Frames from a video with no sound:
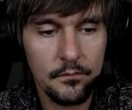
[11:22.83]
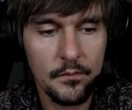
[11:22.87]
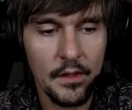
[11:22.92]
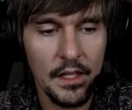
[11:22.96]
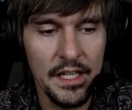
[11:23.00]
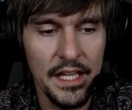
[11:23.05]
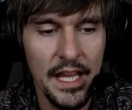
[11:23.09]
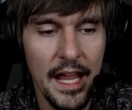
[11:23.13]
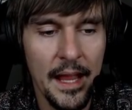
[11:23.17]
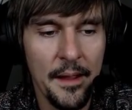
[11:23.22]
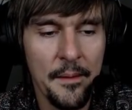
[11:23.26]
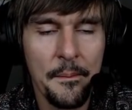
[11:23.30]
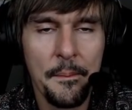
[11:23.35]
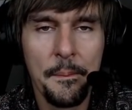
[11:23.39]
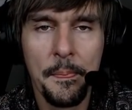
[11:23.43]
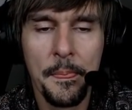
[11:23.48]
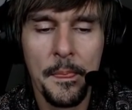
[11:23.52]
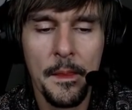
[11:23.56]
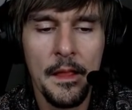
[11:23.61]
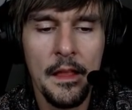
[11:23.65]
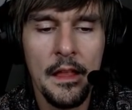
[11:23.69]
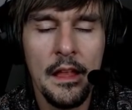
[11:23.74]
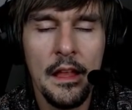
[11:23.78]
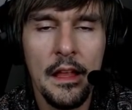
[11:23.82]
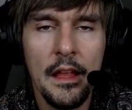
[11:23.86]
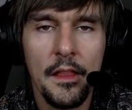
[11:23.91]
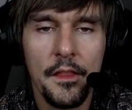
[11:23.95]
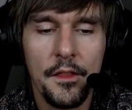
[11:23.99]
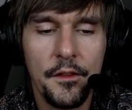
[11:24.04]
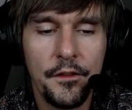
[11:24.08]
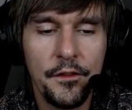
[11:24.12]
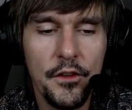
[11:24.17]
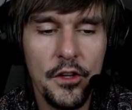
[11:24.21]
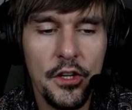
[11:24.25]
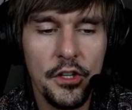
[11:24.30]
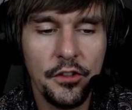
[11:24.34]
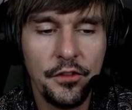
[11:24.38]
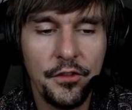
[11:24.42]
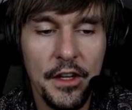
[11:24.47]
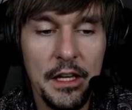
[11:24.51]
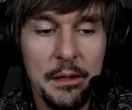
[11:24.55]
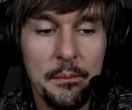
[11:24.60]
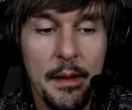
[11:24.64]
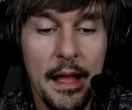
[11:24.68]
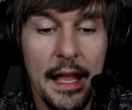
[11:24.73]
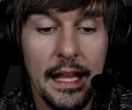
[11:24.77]
Yeah. The force
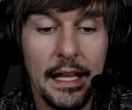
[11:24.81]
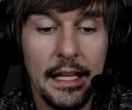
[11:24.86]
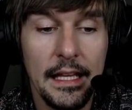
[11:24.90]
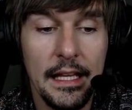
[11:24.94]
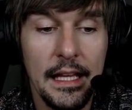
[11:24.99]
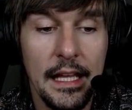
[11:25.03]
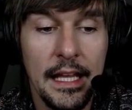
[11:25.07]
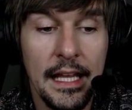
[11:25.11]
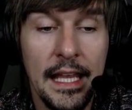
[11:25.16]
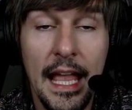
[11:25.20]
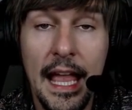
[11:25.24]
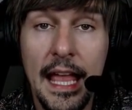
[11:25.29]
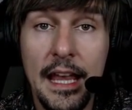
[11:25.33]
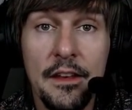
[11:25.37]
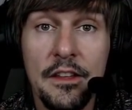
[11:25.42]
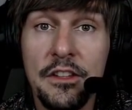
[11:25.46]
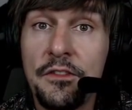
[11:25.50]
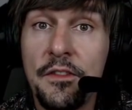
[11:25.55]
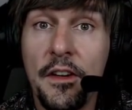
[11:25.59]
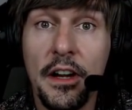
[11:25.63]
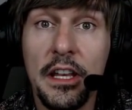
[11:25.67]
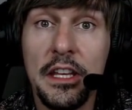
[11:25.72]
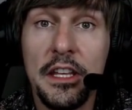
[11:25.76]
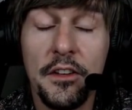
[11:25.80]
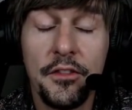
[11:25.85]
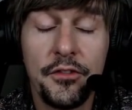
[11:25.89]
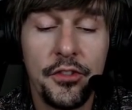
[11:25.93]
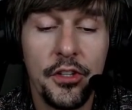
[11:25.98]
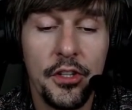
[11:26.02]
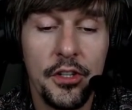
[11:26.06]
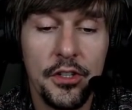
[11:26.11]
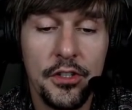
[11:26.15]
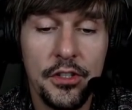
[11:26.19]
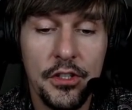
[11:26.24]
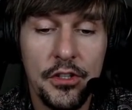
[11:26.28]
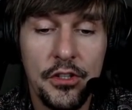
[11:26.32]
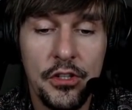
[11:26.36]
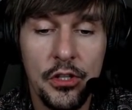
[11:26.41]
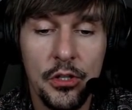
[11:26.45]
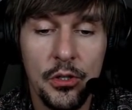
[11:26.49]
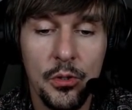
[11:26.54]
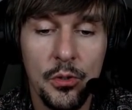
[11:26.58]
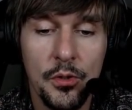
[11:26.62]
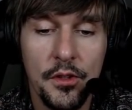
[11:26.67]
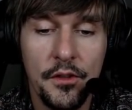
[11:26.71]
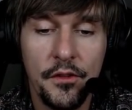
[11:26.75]
feedback, again, is very different
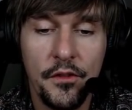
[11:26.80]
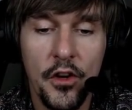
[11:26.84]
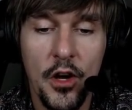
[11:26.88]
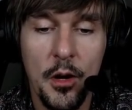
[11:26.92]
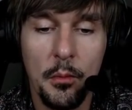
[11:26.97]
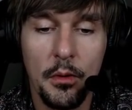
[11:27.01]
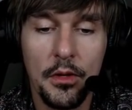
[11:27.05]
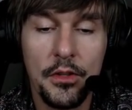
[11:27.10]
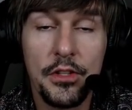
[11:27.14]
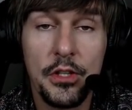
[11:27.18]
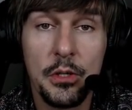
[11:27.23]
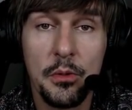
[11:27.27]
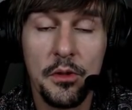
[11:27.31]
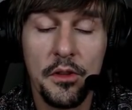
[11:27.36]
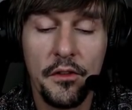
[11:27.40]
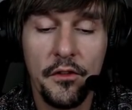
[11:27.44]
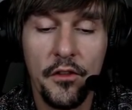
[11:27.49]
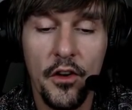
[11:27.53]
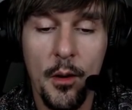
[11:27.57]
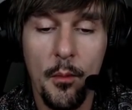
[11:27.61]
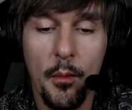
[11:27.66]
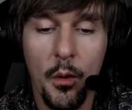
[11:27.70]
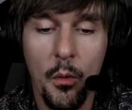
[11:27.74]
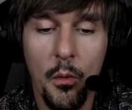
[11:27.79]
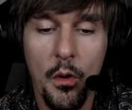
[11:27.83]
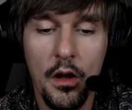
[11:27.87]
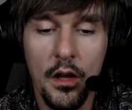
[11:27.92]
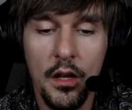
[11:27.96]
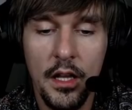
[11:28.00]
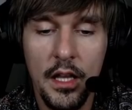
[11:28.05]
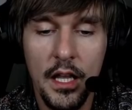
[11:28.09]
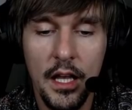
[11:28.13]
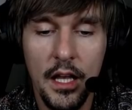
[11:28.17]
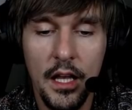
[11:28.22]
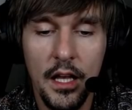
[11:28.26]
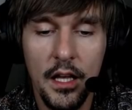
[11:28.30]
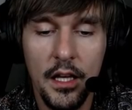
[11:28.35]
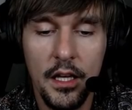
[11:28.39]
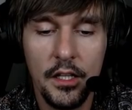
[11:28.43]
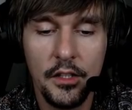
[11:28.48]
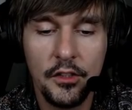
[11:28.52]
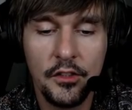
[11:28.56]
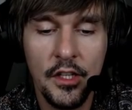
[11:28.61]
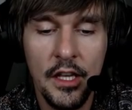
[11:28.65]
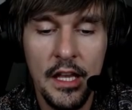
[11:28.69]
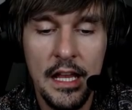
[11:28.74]
to the Formula 2 and the Formula 1
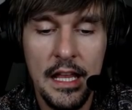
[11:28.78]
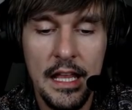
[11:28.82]
cars.